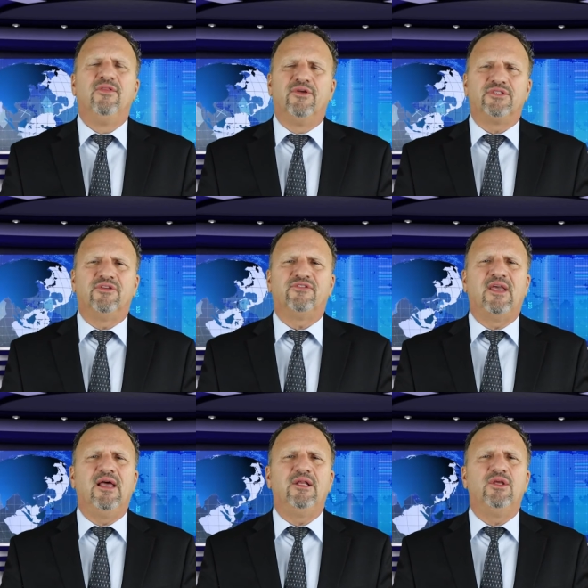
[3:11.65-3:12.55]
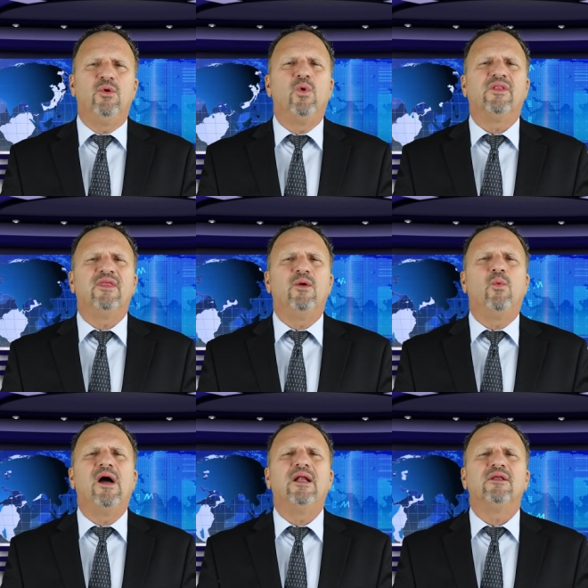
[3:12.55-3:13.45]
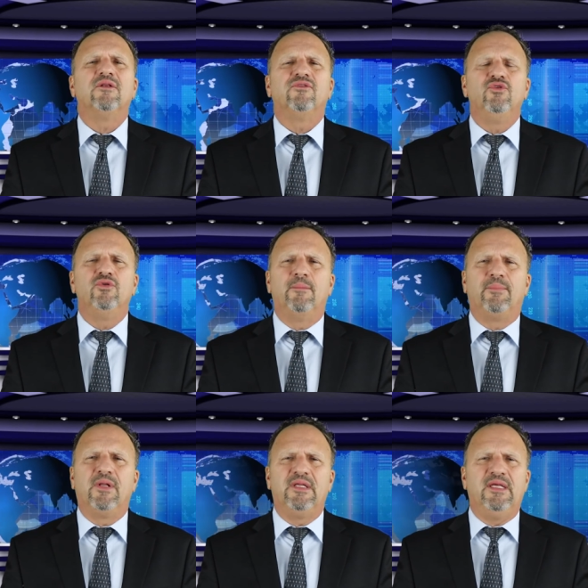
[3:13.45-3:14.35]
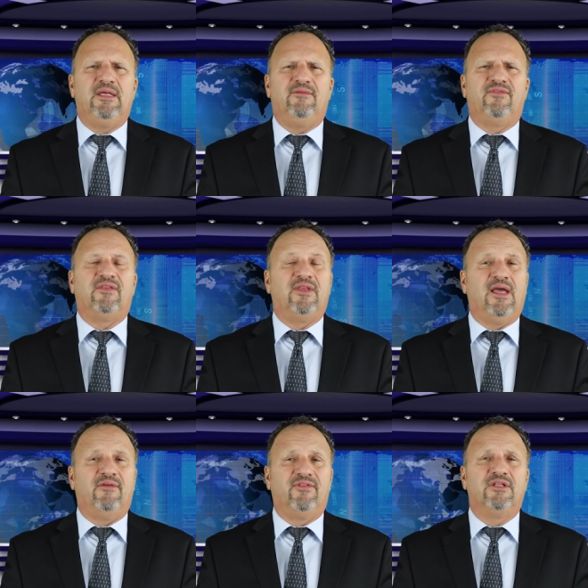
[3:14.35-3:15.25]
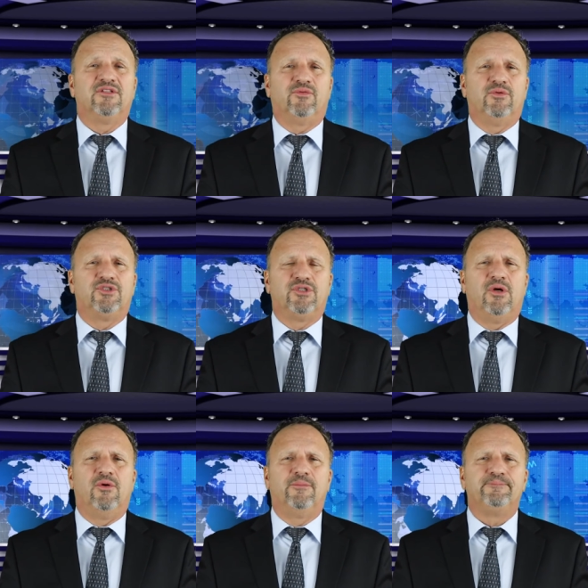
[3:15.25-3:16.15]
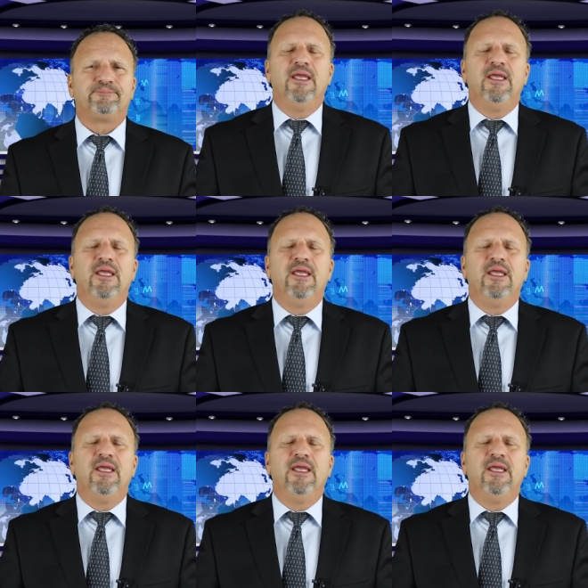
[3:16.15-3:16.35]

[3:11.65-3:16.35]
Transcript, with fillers: They're just telling you what they want you to believe that the evidence will show.